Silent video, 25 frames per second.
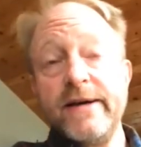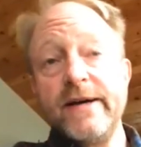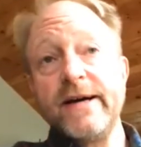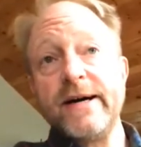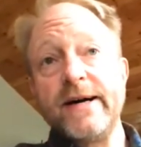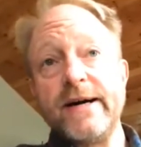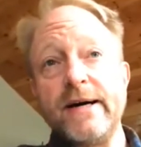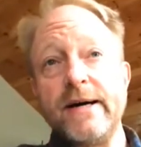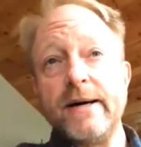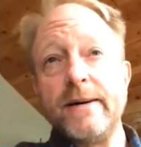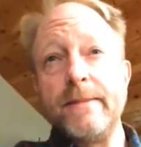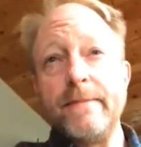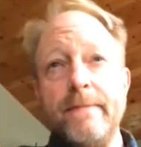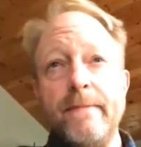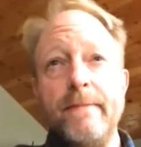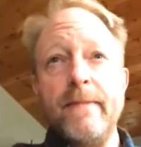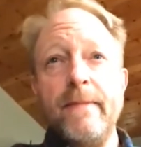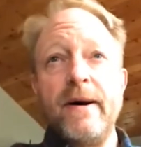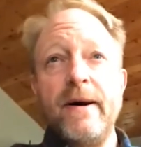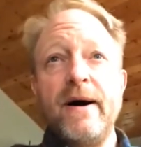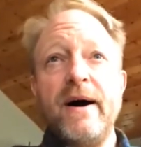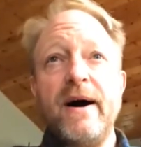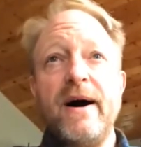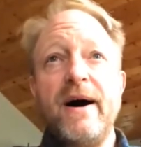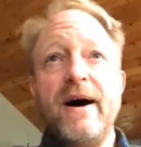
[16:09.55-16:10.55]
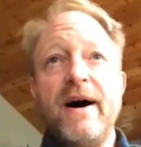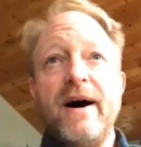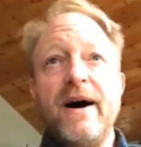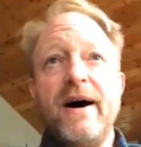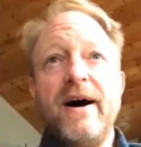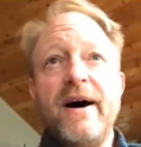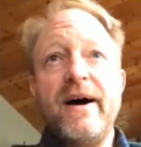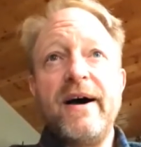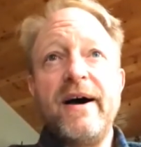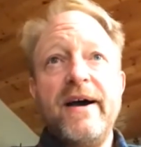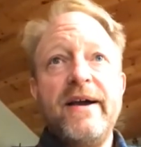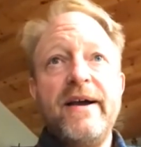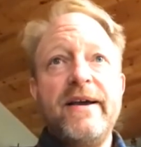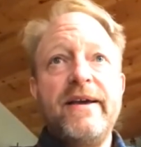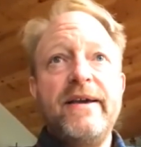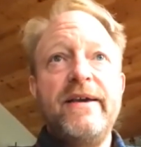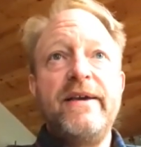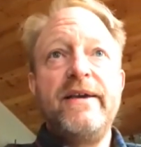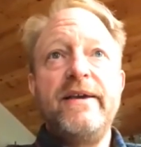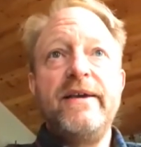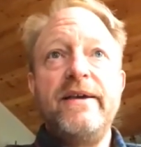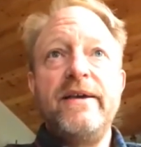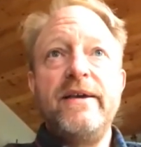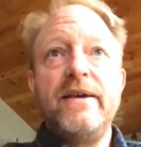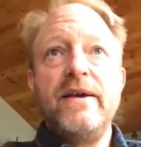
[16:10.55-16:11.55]

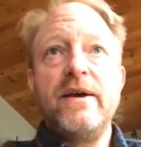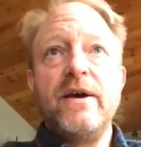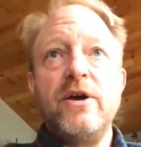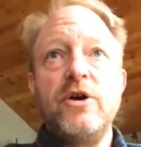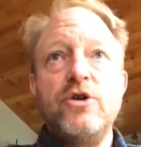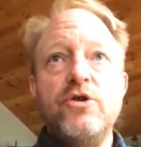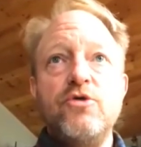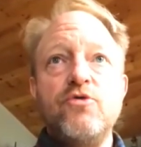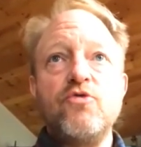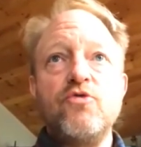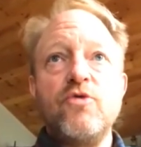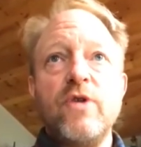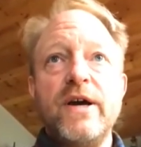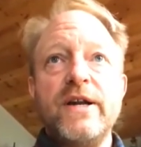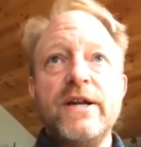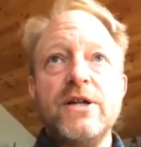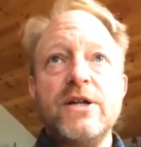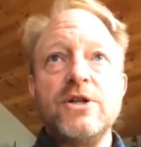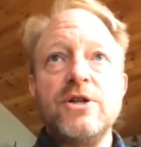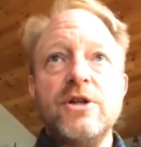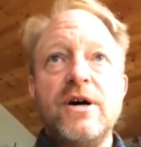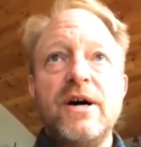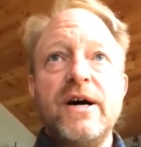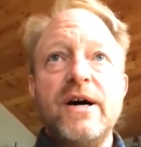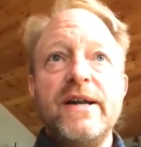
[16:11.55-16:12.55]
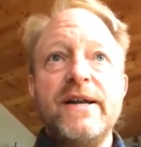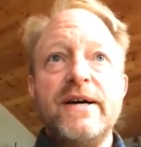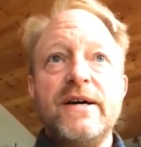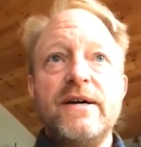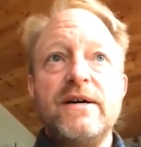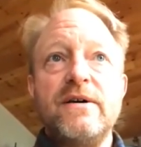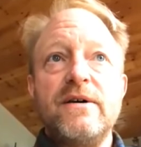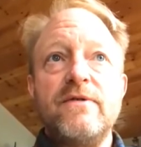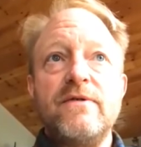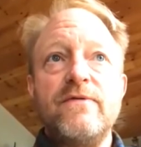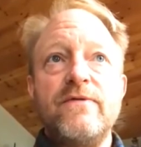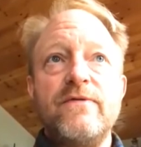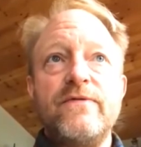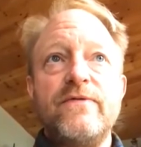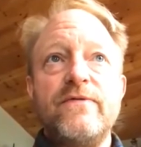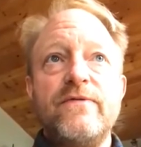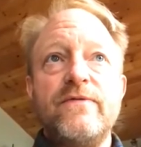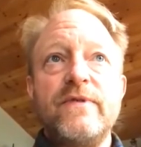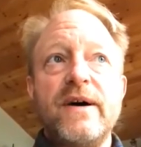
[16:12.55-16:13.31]
I write a lot of